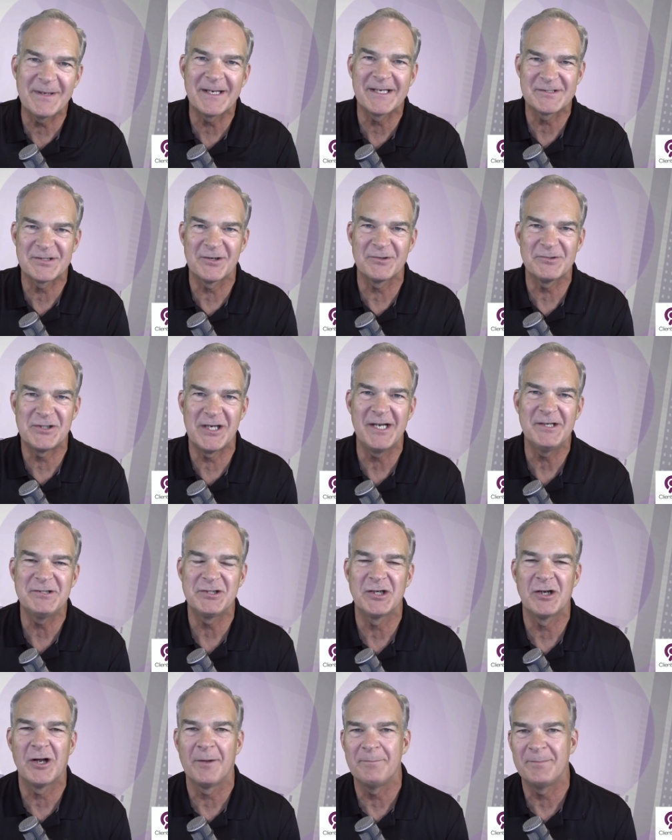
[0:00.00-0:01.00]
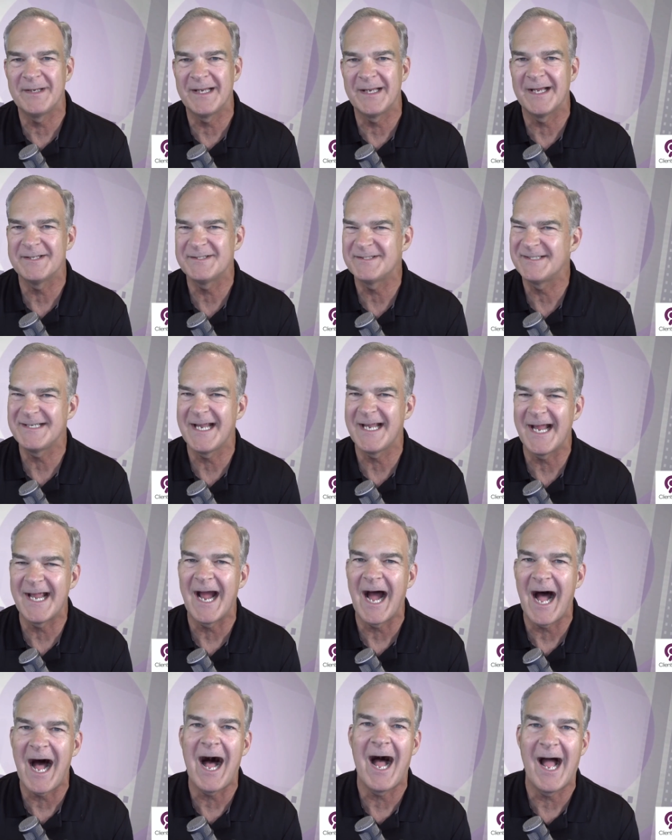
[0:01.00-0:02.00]
a big association called
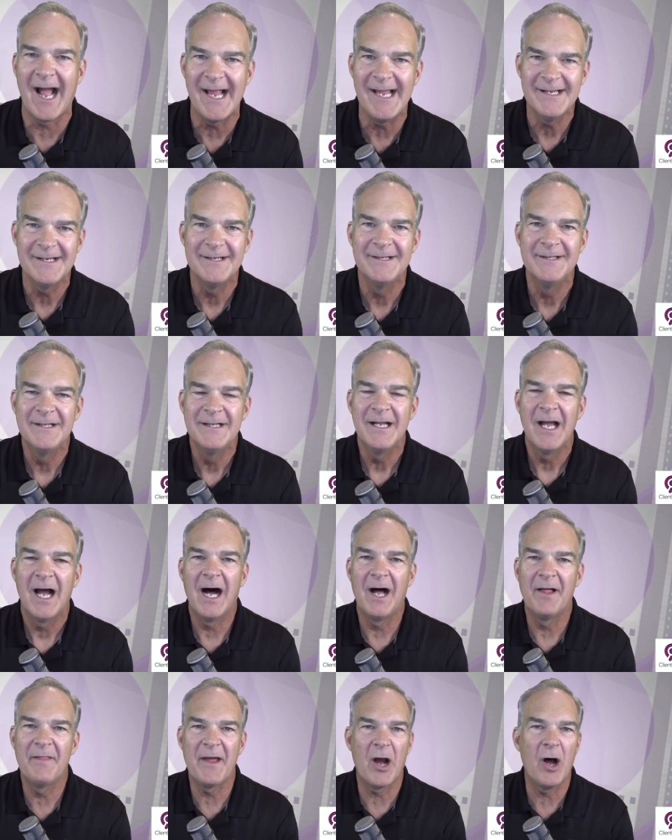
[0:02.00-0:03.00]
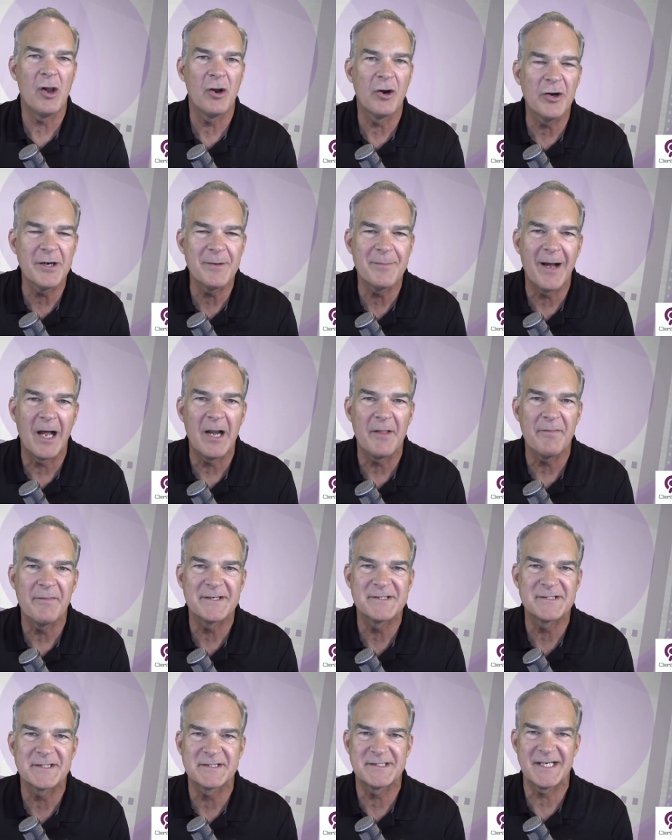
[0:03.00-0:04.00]
BSCAI, they all heard about
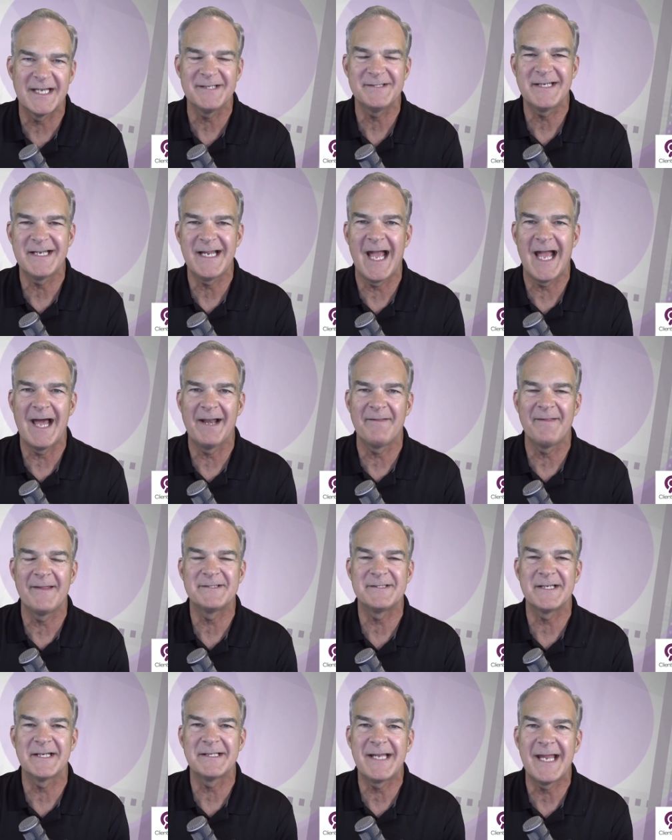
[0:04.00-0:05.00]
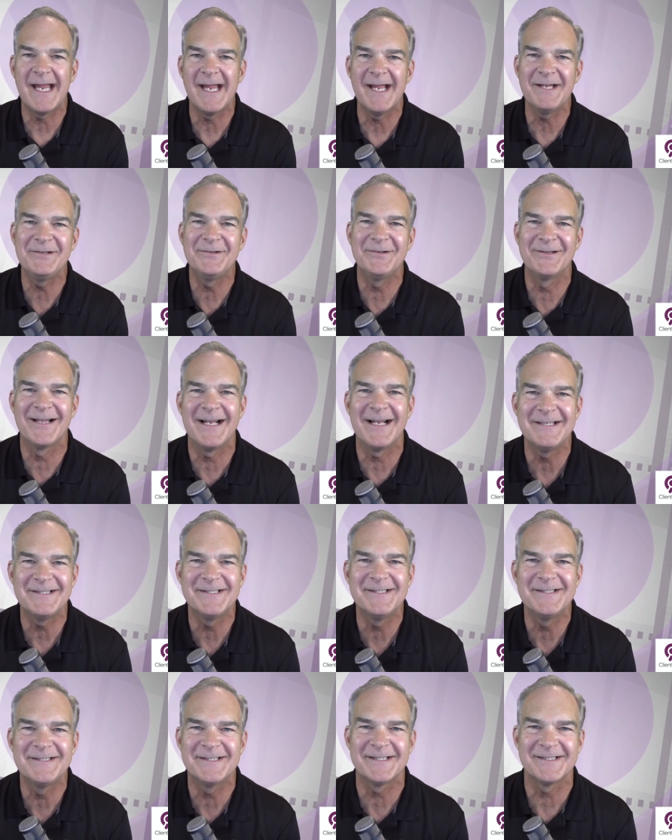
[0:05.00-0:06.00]
the success he had and they said, can't you
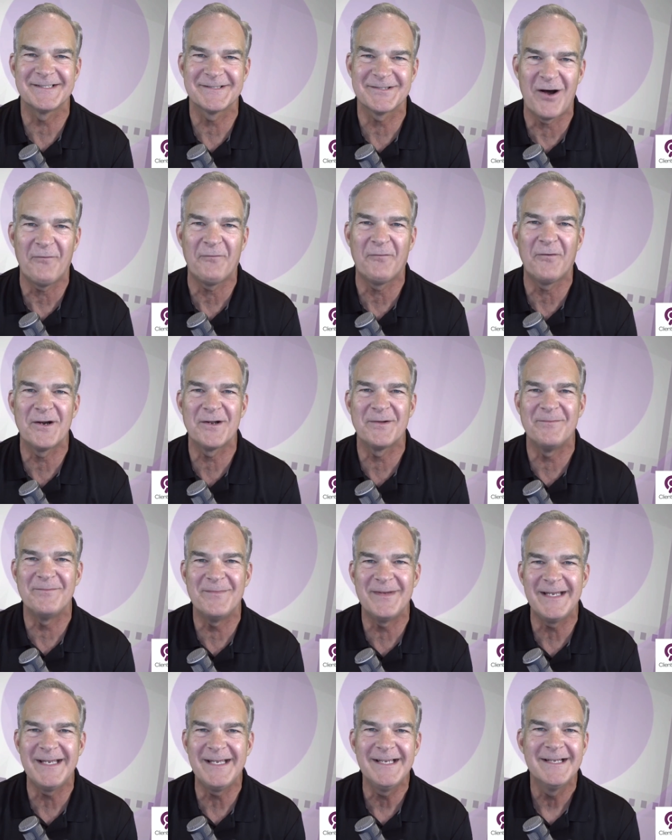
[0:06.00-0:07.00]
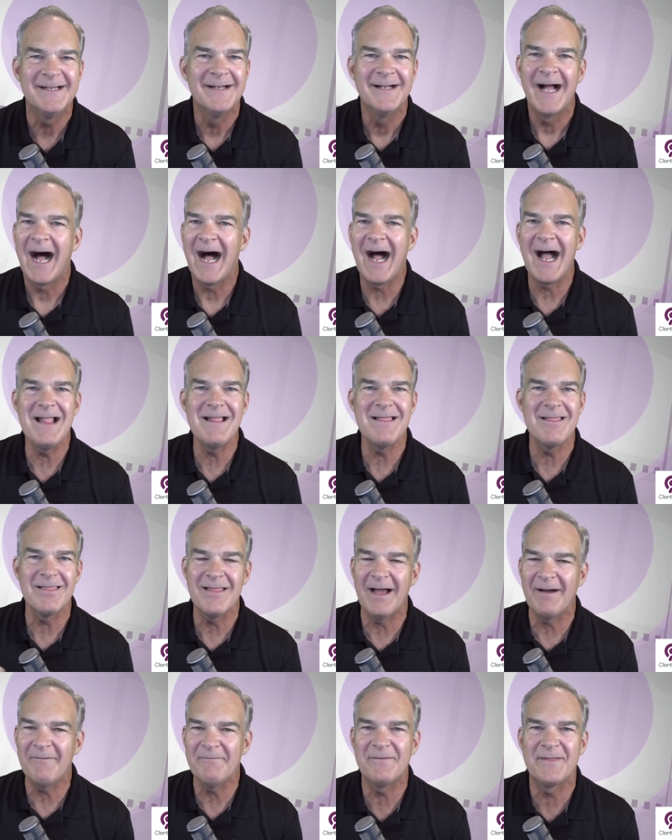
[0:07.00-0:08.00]
license this software to me? I
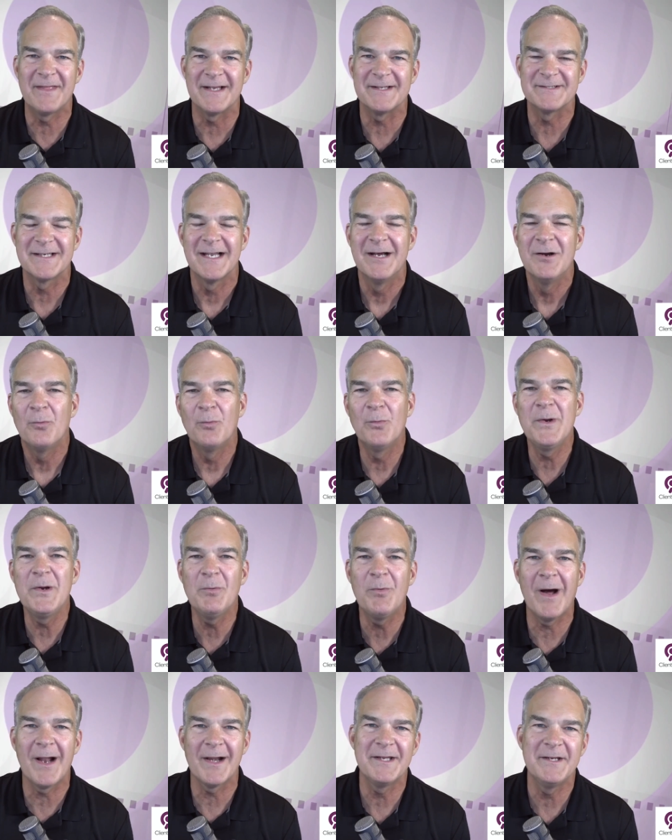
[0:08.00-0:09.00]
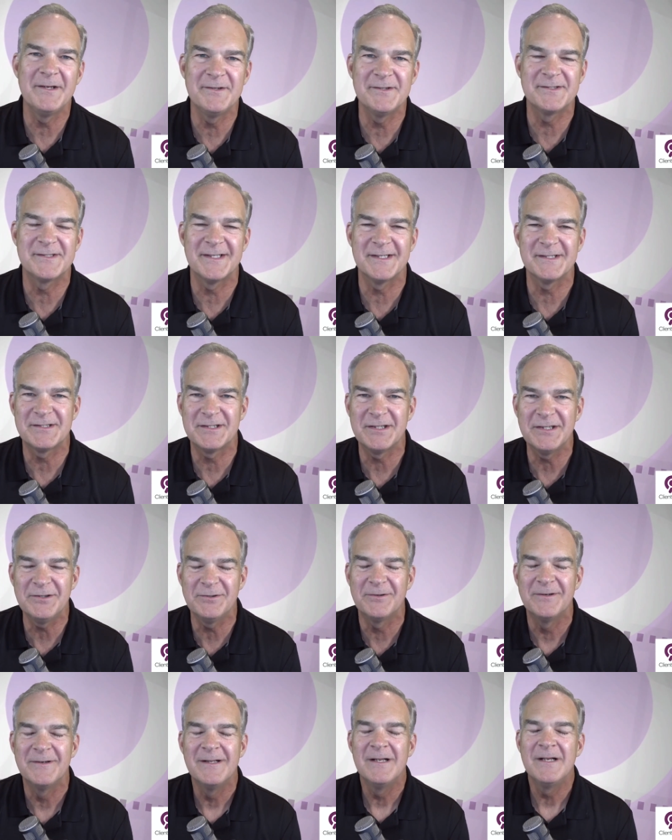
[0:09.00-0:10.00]
love this. We want to use this
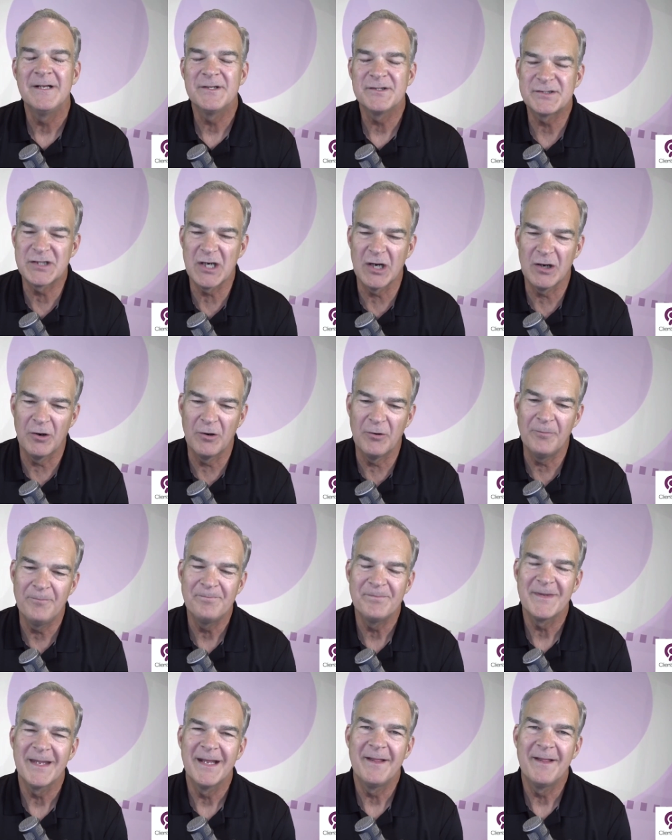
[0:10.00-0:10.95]
too. So